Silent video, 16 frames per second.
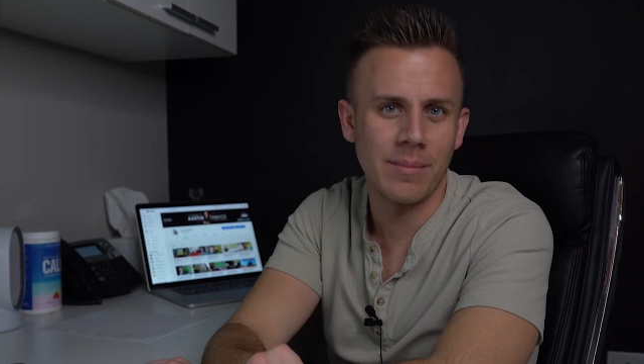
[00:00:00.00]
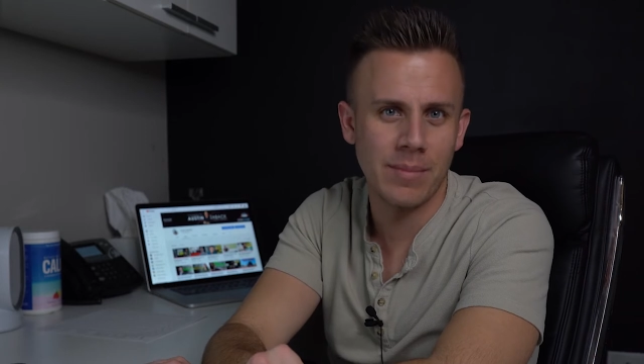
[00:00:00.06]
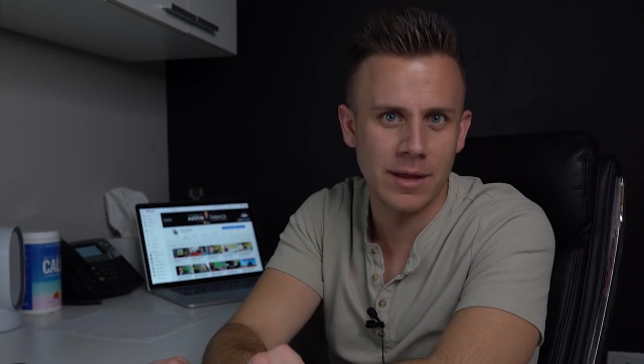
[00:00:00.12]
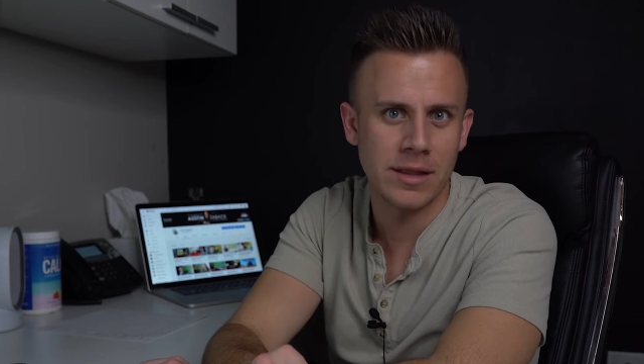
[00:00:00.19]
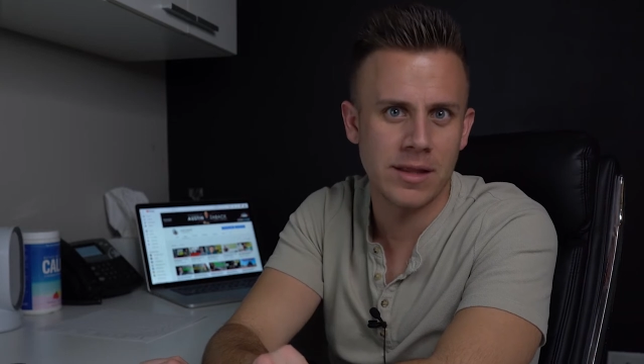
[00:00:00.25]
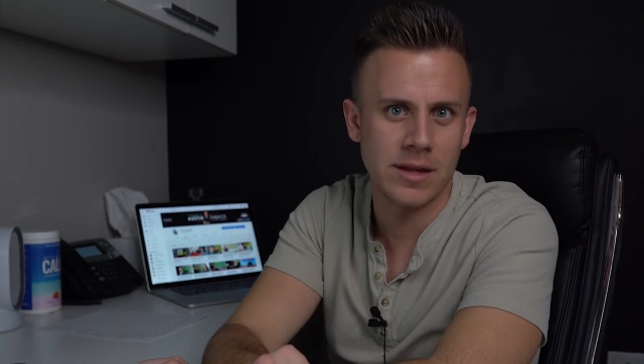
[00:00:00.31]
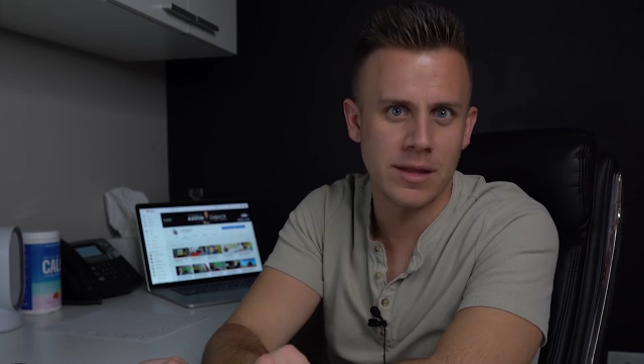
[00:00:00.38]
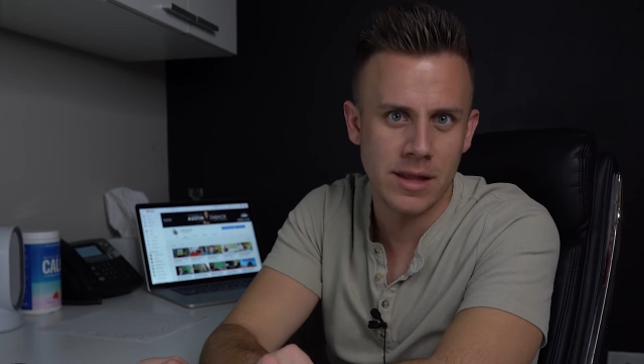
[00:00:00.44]

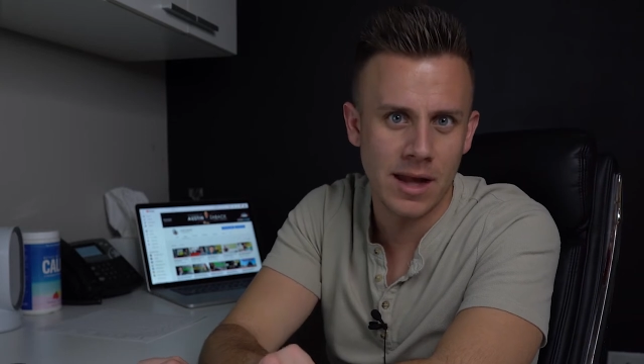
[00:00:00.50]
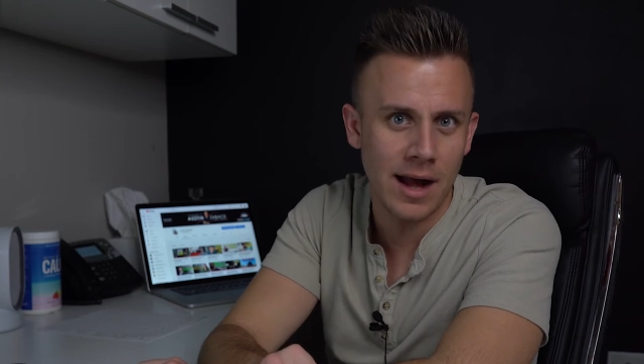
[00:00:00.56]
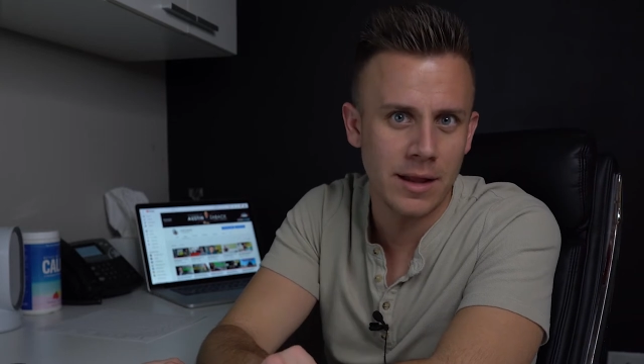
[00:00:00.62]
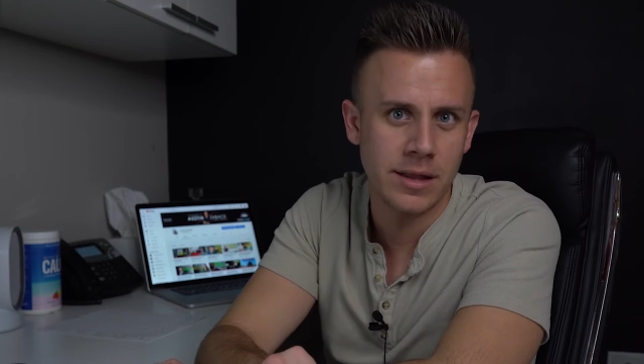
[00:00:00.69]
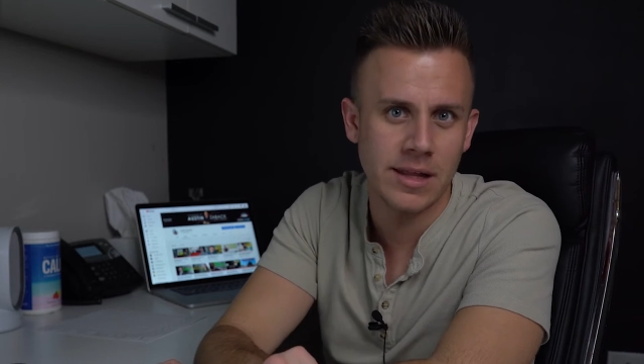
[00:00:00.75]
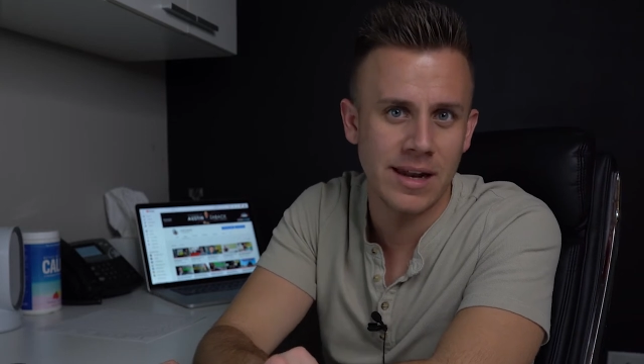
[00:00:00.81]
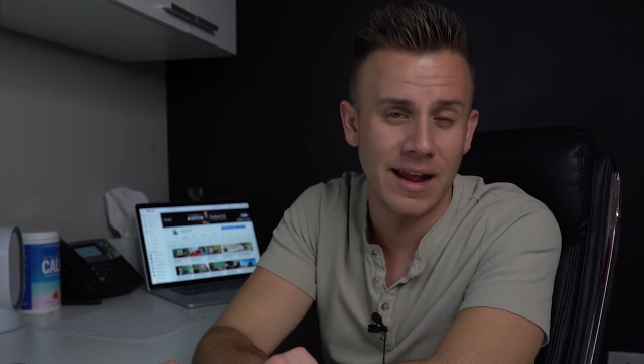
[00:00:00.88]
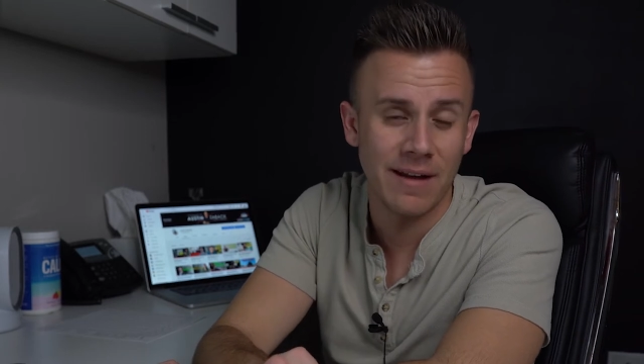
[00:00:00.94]
business,
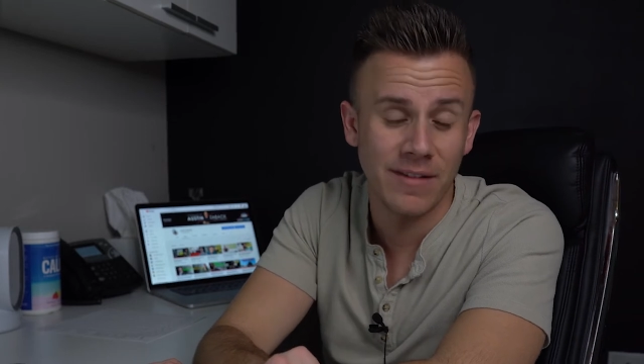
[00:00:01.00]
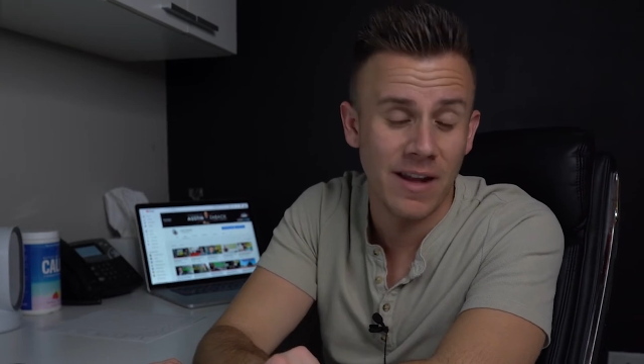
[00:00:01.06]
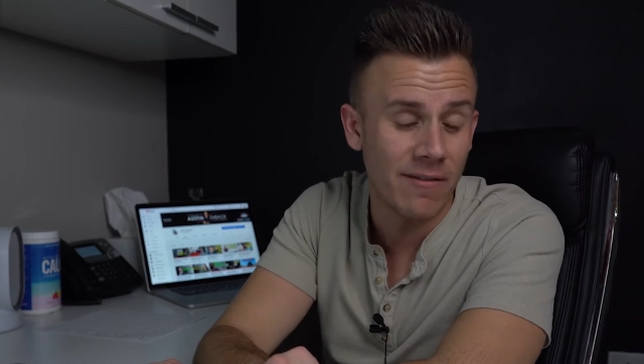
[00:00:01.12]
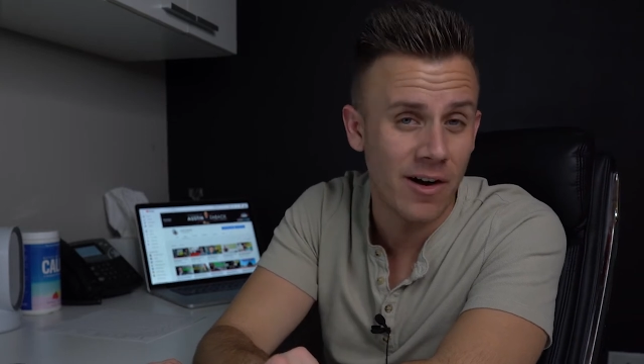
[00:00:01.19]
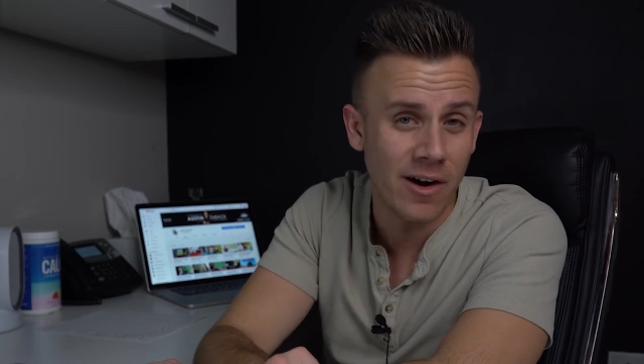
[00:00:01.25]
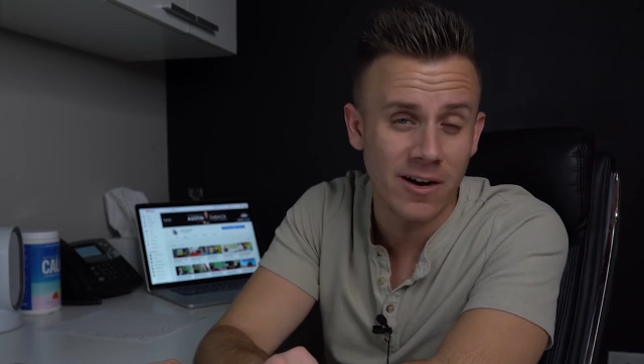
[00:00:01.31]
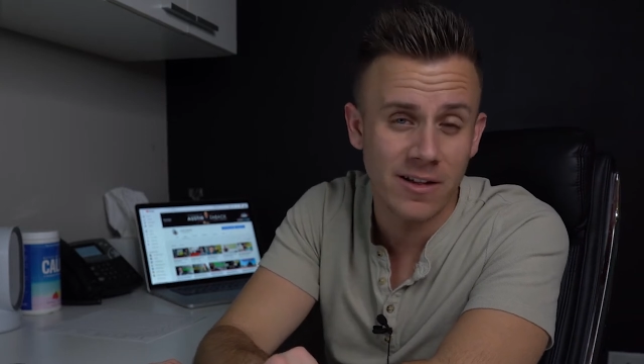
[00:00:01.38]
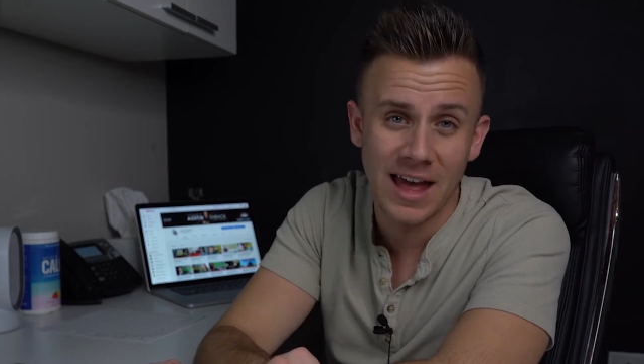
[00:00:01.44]
Austin? I've
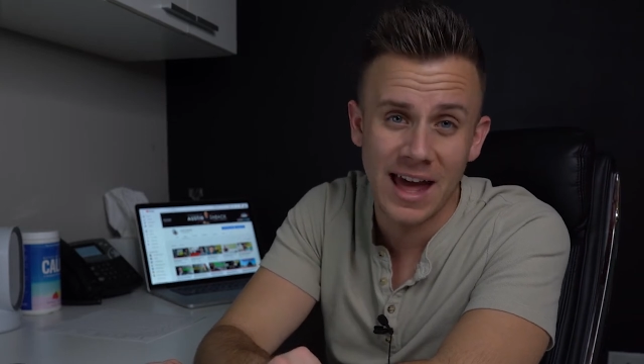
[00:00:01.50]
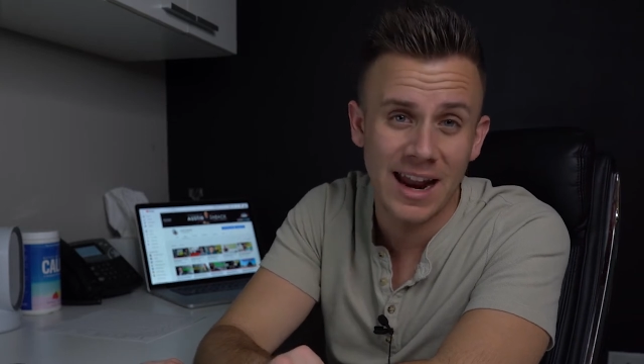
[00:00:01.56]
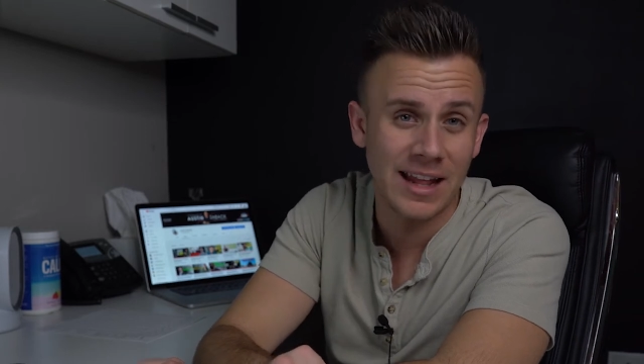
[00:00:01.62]
never heard of that.